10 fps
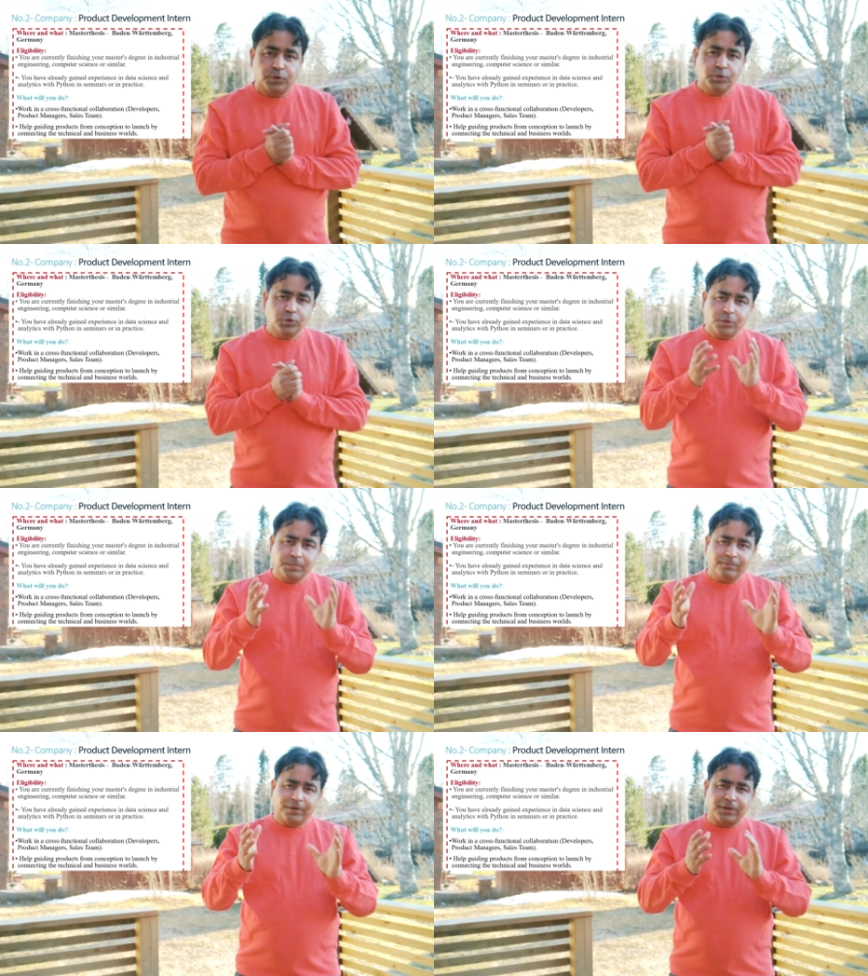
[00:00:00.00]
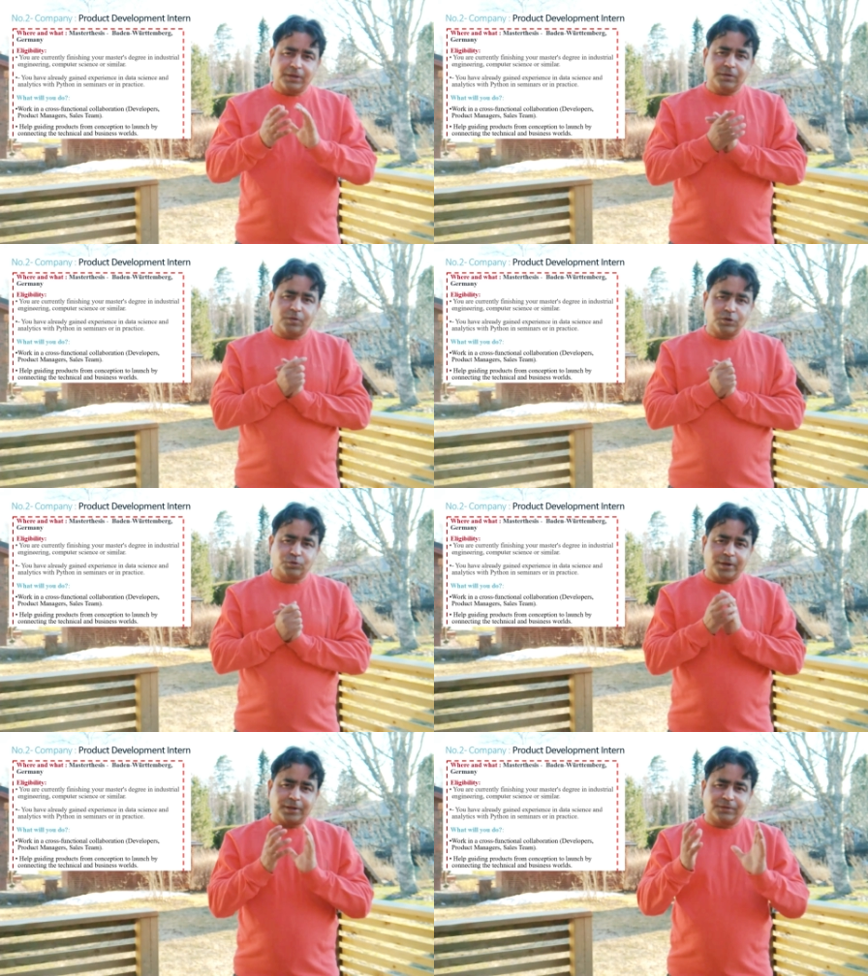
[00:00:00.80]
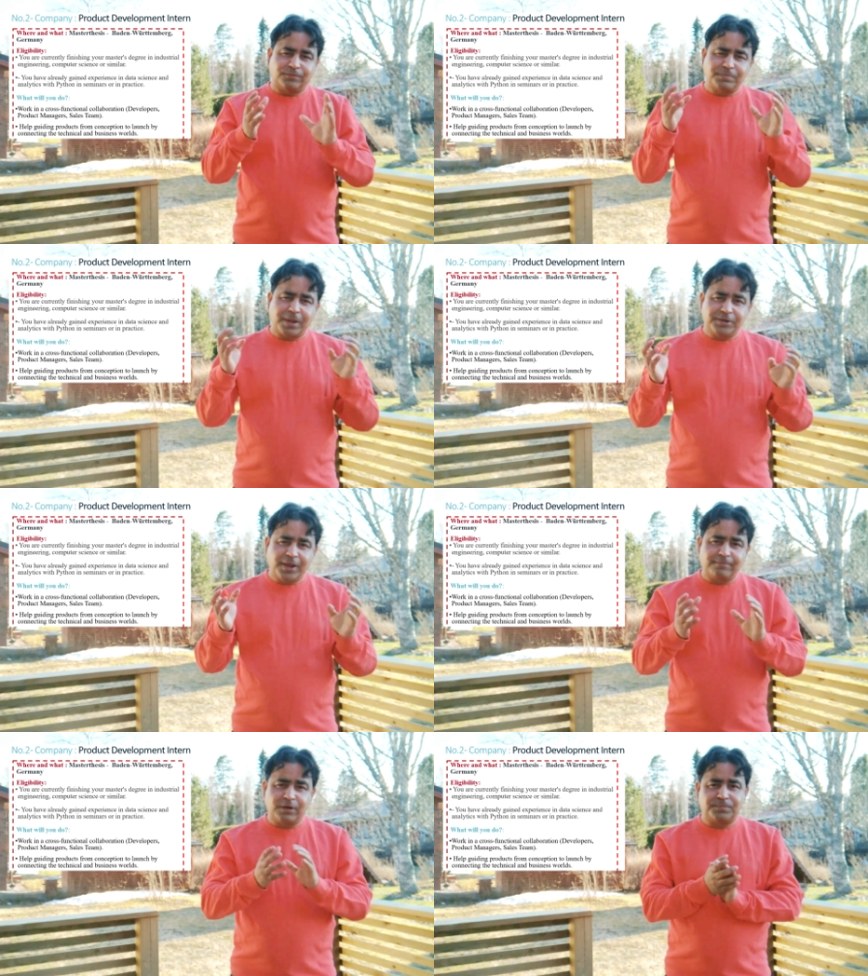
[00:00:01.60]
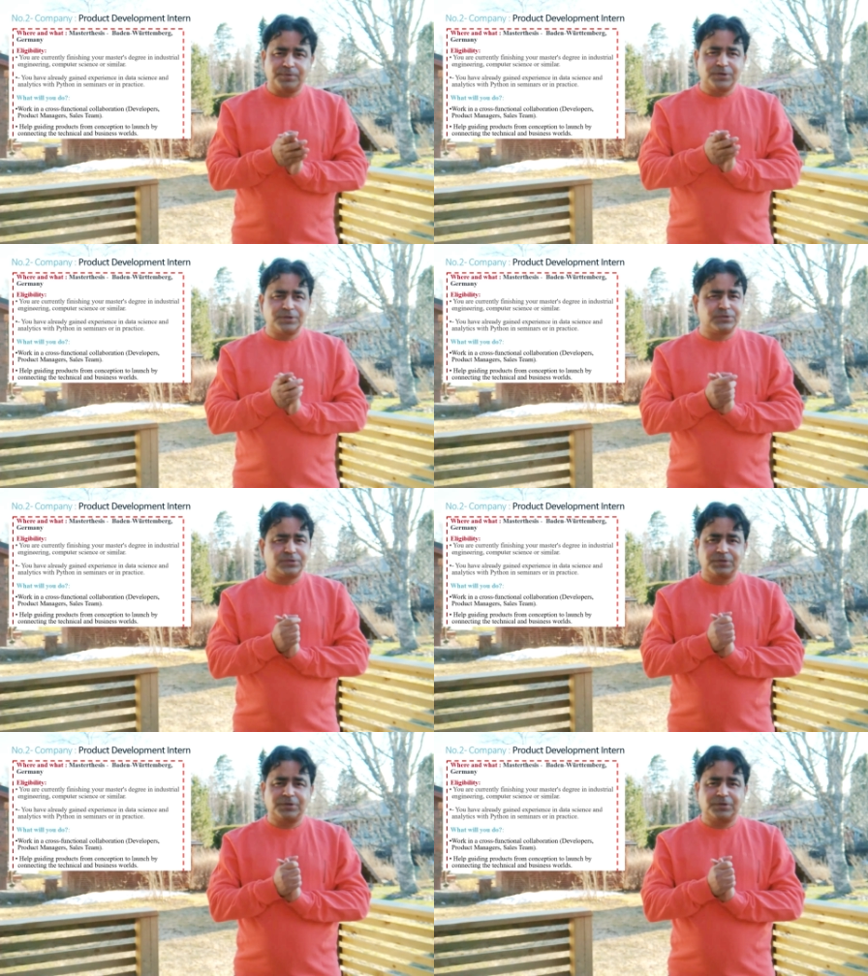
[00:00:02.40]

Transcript: So you should be working all together with many developers,